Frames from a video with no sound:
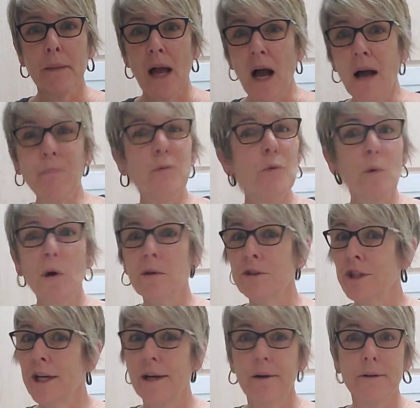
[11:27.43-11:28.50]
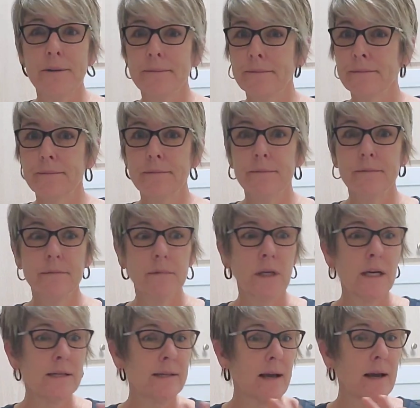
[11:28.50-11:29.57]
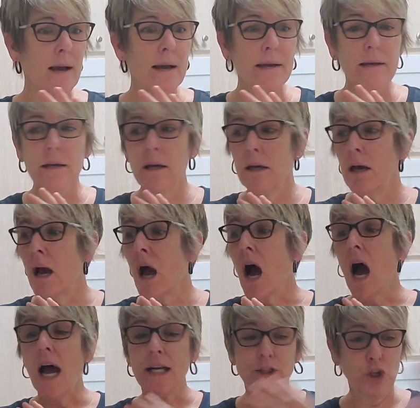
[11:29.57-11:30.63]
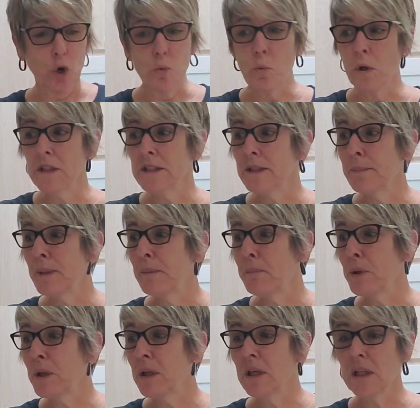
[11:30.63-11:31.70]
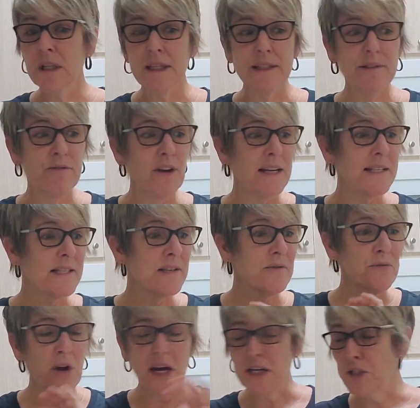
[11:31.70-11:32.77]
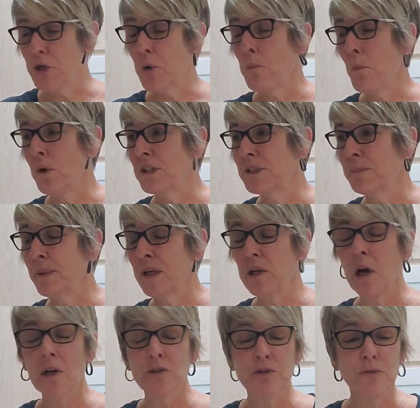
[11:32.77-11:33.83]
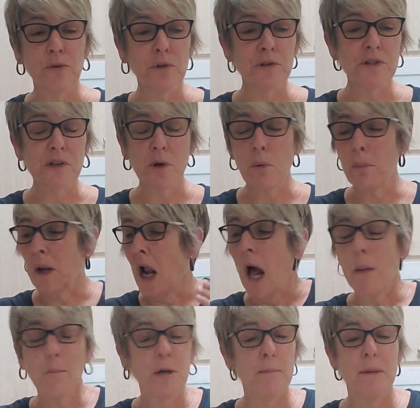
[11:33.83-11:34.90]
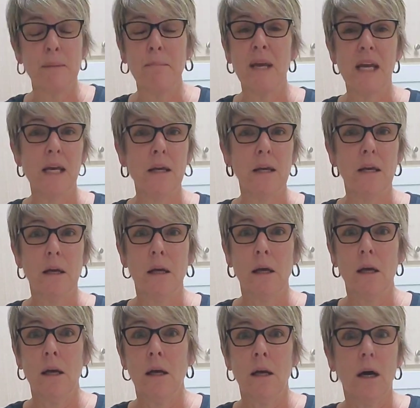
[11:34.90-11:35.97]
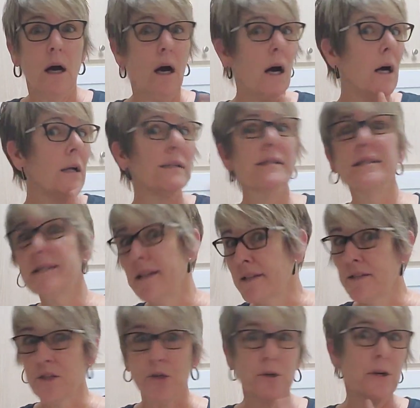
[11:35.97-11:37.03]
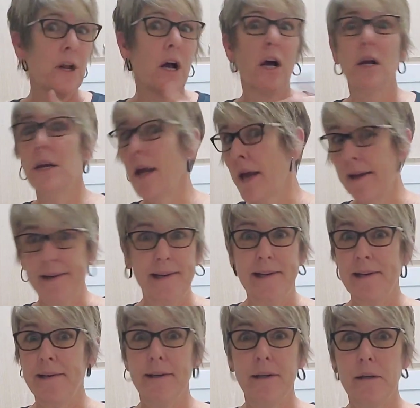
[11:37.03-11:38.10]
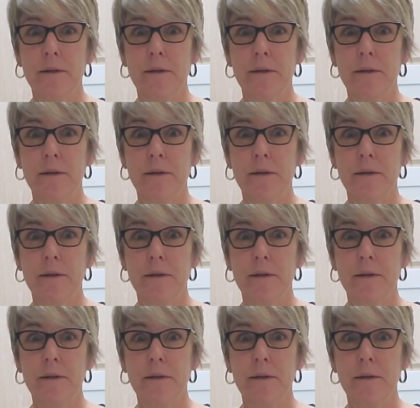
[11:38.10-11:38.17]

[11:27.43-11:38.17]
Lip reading: I'm the wrong channel, because I don't want to be politically divisive. I don't want to be controversial, but I'm going to be me. Uncensored, unedited.